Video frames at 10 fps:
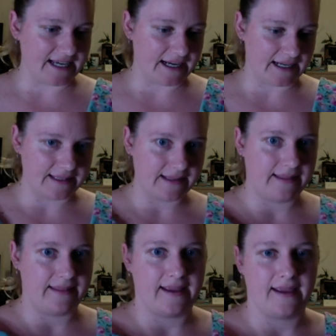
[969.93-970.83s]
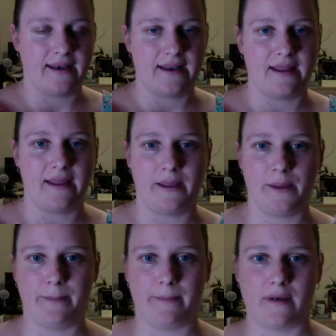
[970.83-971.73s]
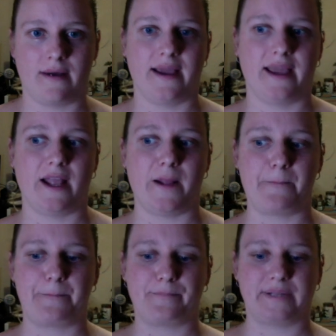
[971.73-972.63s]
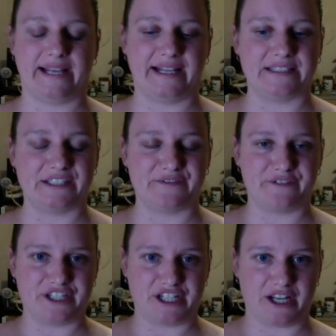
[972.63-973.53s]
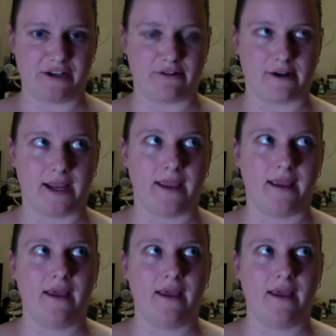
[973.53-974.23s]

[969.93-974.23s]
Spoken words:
Other than my plans for January,